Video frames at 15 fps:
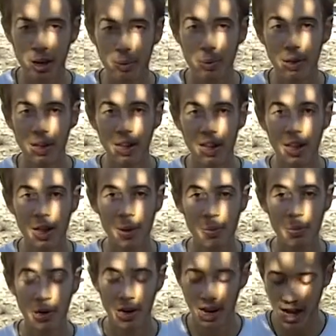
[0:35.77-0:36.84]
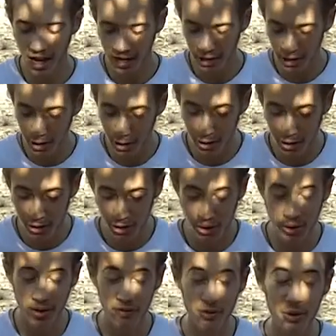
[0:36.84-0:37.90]
up. But I encourage
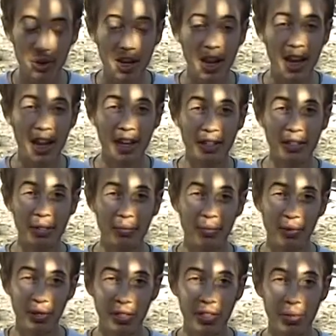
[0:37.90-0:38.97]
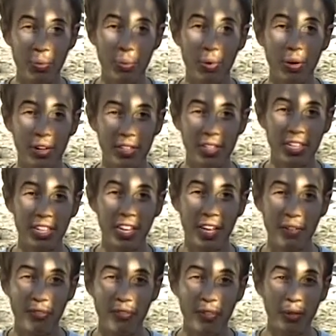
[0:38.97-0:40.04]
you, if you can, to really work to
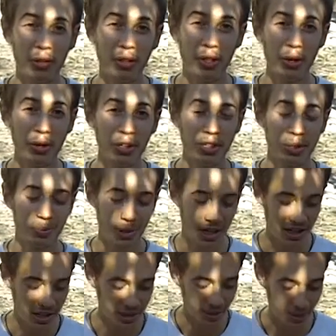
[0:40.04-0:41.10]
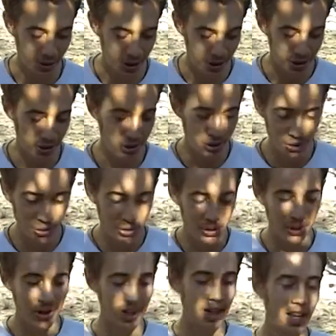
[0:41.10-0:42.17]
get full lotus because once you
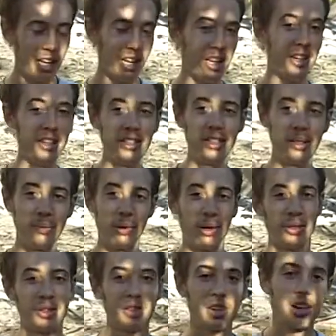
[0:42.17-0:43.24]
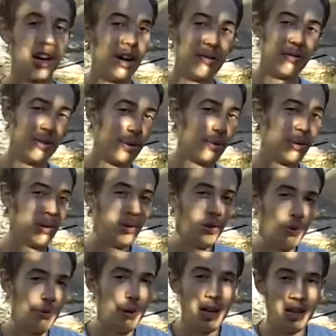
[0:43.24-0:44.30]
do, it is the most
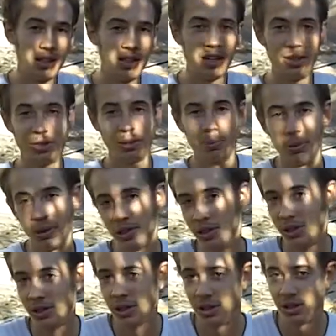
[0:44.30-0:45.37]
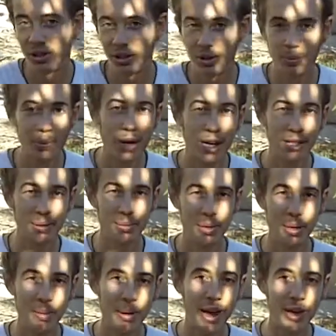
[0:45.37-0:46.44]
comfortable meditation position you could
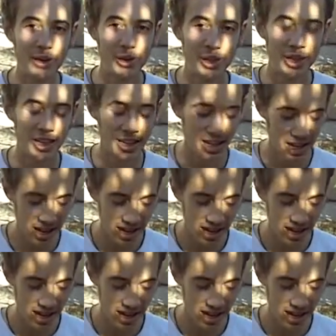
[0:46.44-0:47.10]
possibly imagine.